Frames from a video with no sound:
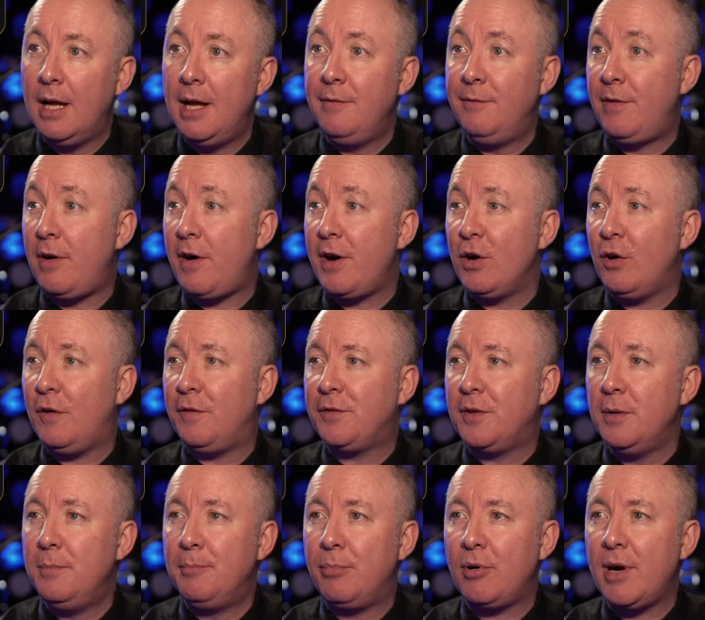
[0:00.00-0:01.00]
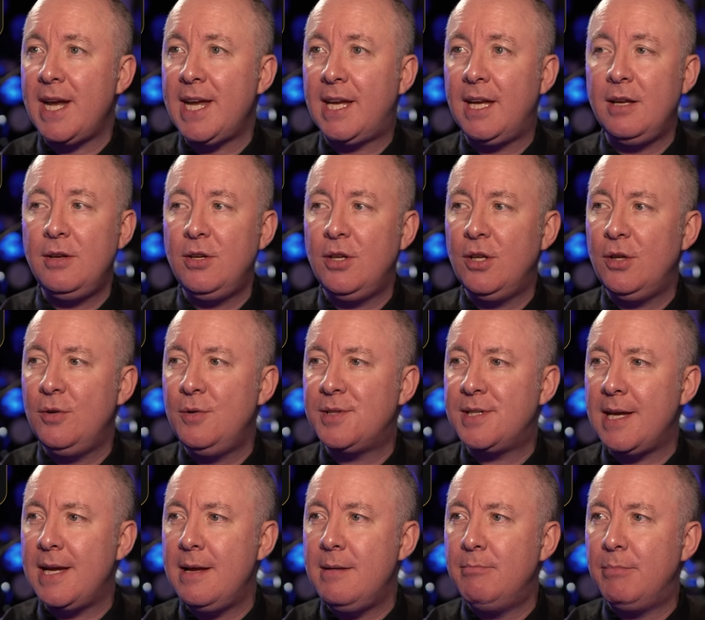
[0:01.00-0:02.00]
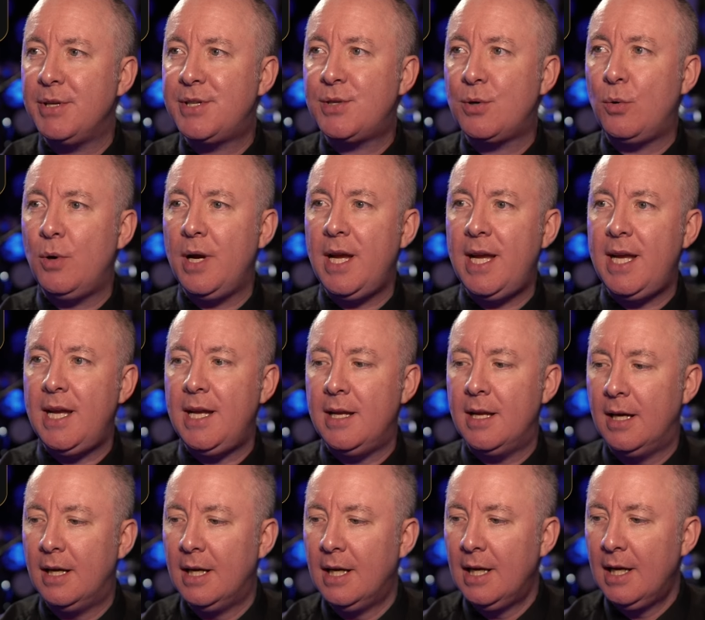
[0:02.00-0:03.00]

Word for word: and very often breaking news in between.